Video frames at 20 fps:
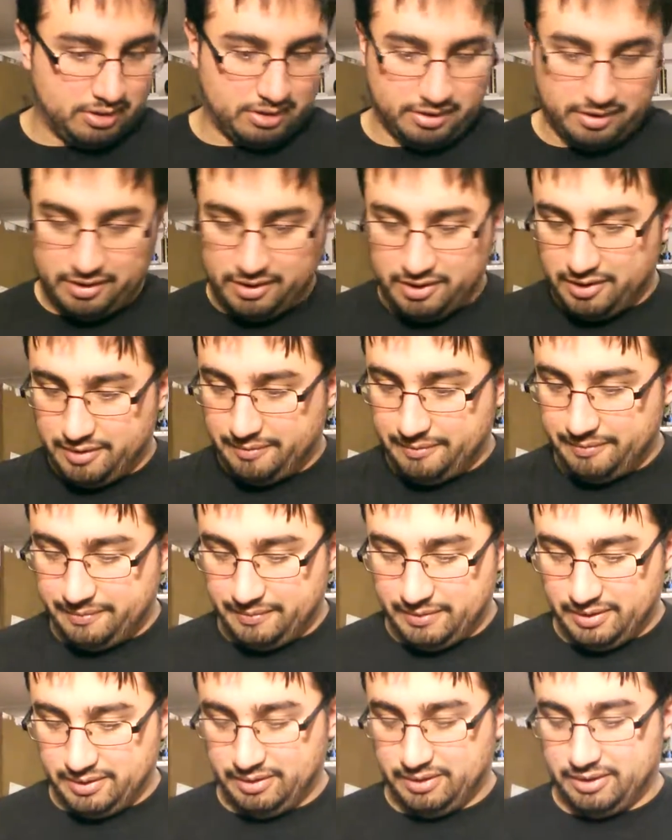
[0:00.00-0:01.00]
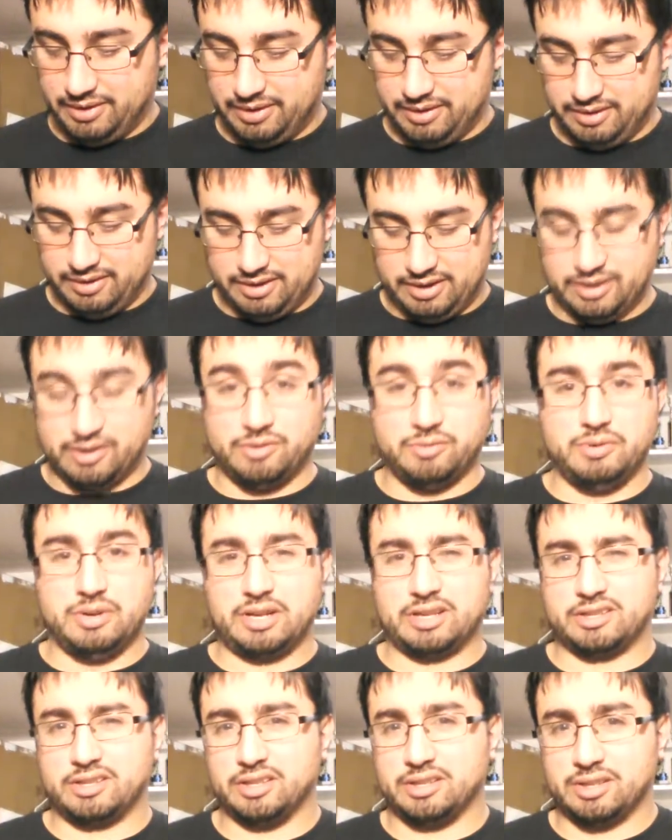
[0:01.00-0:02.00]
I know
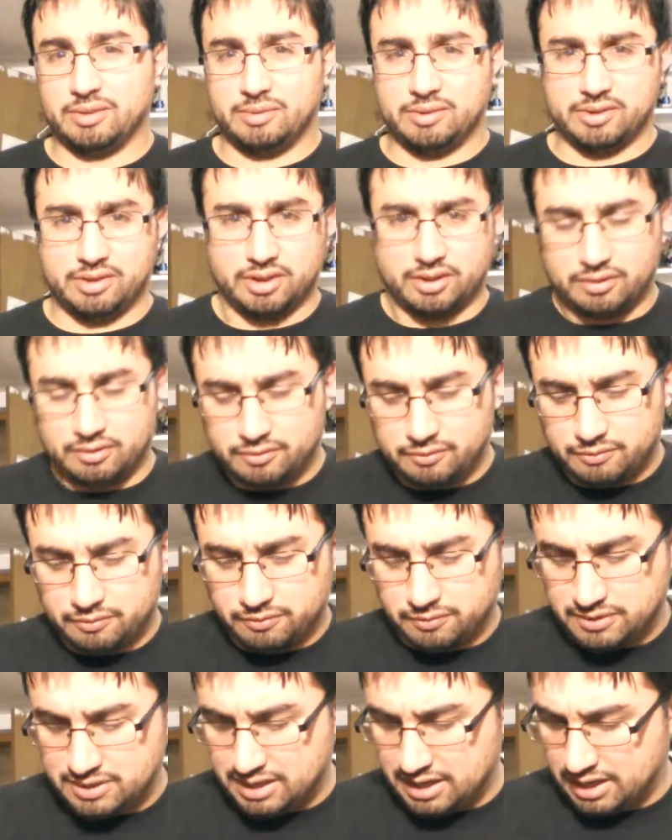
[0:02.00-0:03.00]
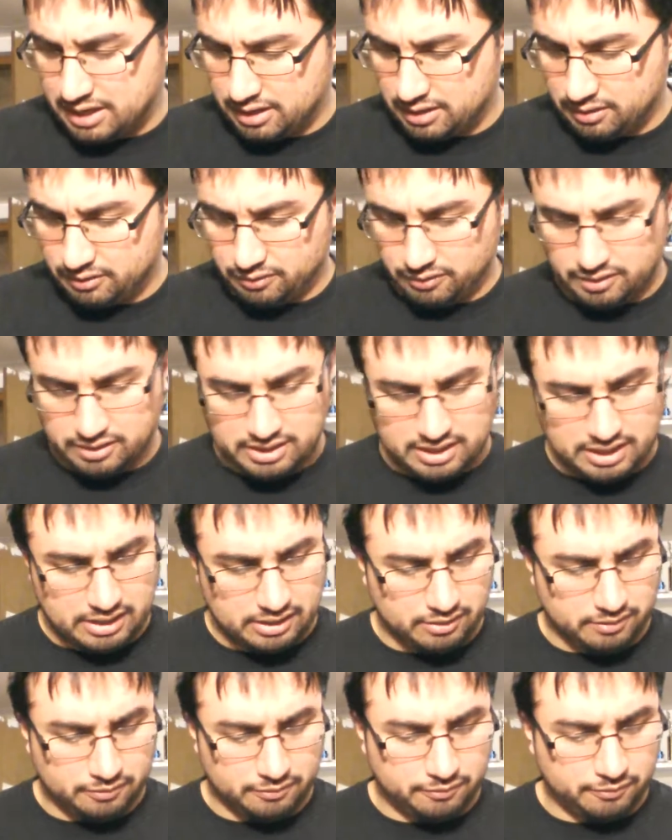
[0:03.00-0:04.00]
Nick said something like 10 to
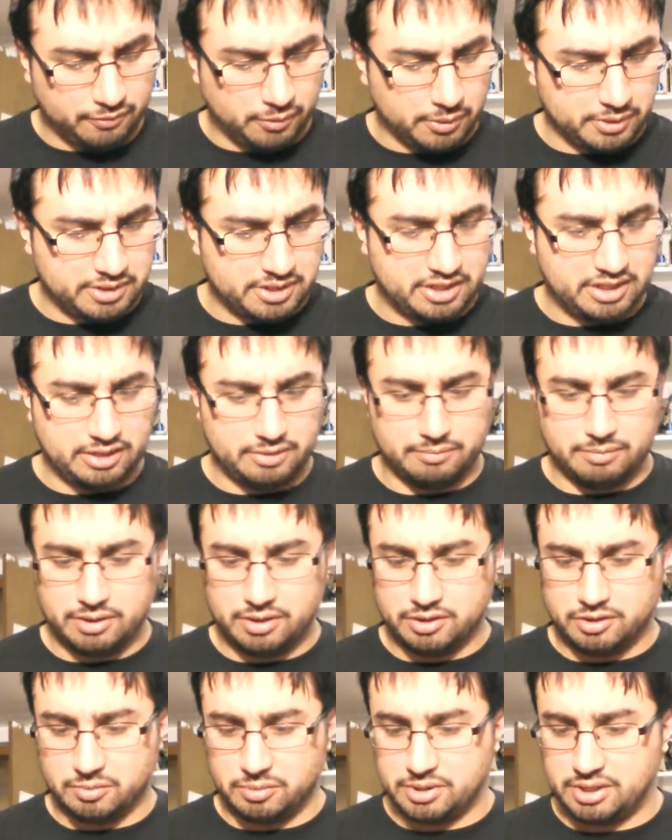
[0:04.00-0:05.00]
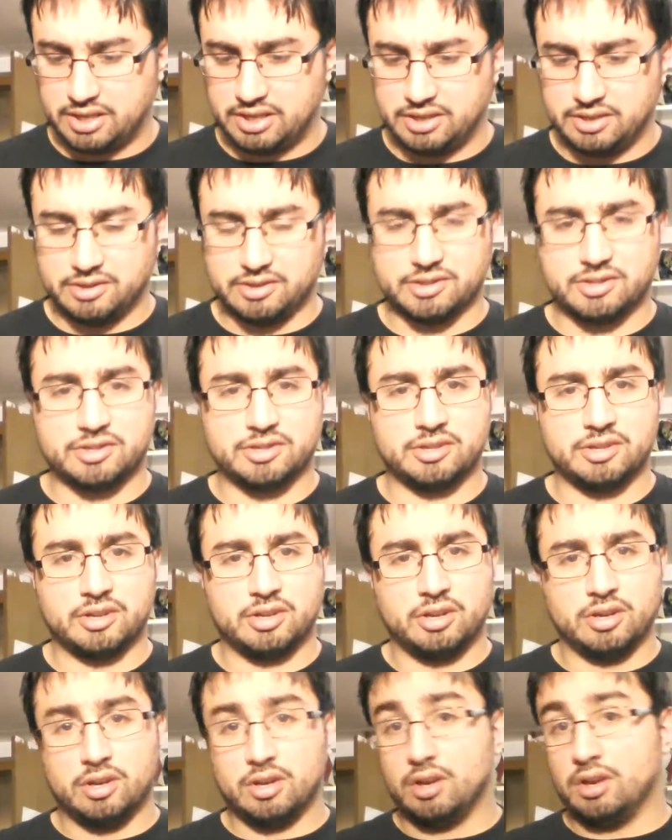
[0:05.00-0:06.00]
14 minutes was his.
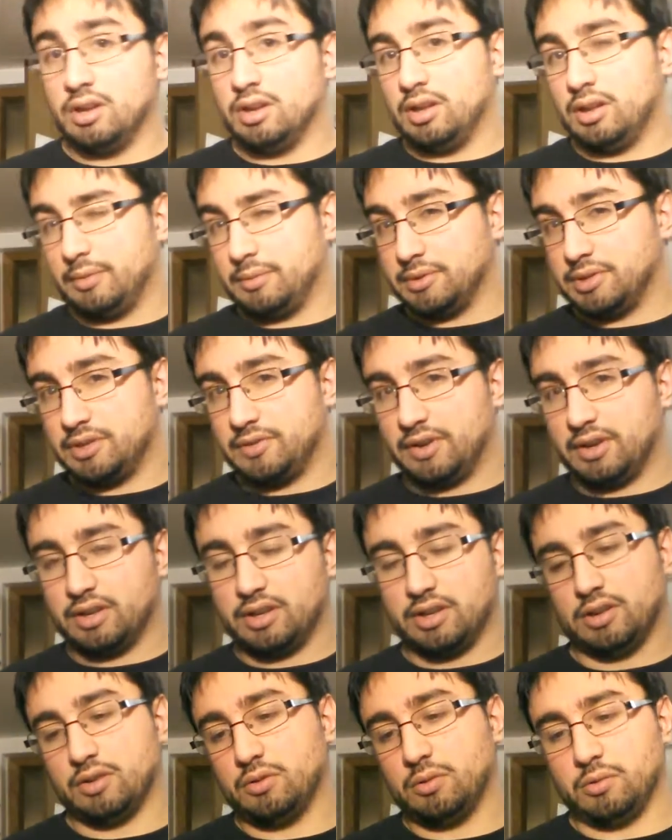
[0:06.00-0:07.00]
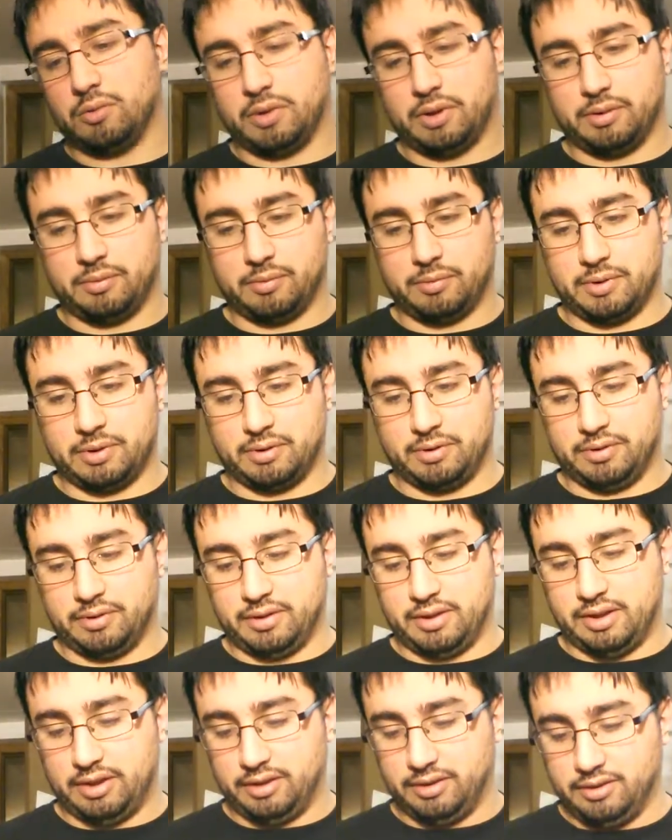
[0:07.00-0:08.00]
Let me see if I can get it quicker than
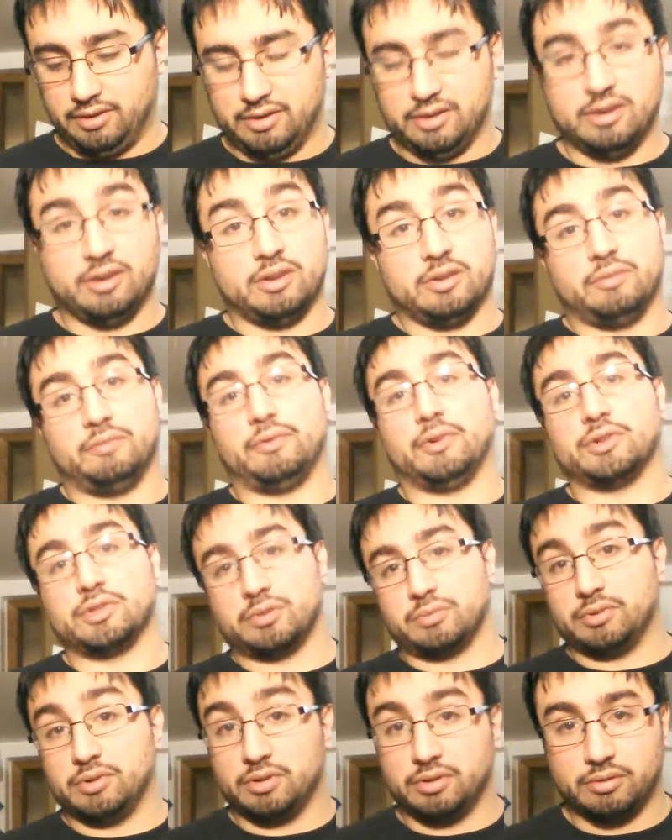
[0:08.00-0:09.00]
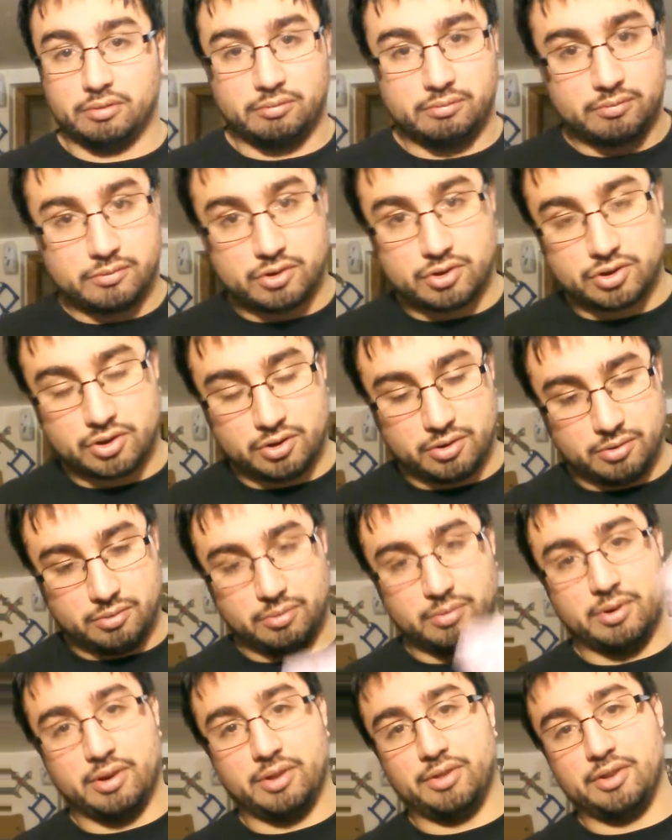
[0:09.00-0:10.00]
that. First, I'm going to show
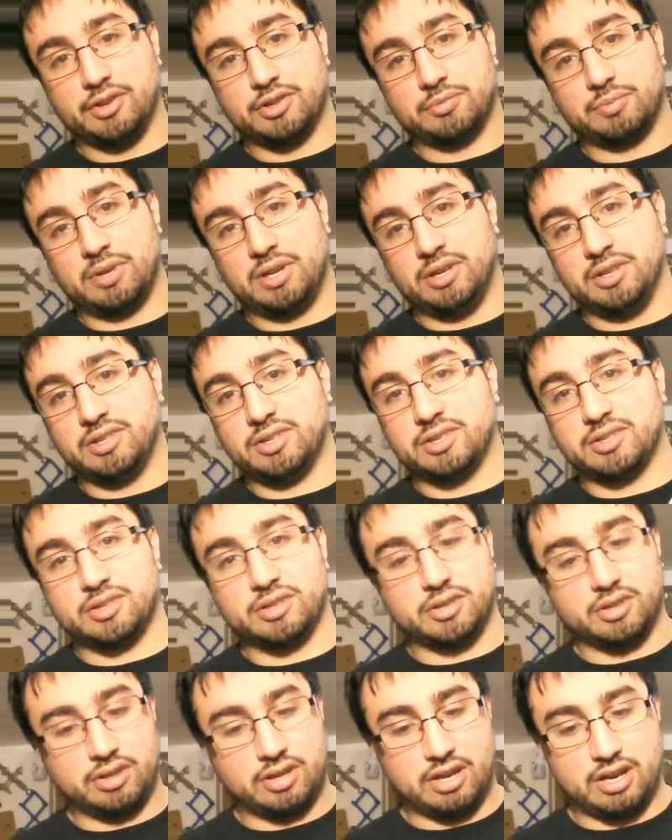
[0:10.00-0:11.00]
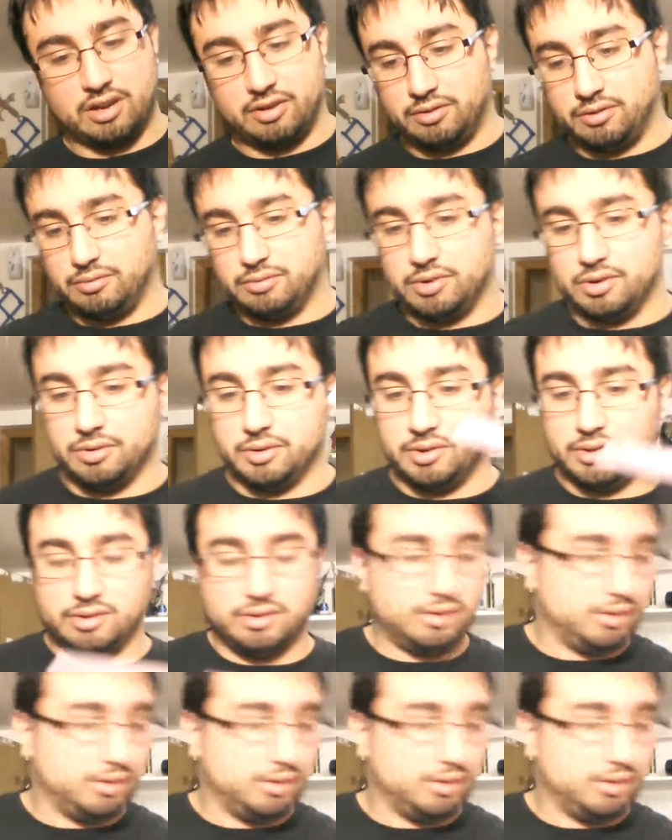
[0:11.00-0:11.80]
on this piece how you do it.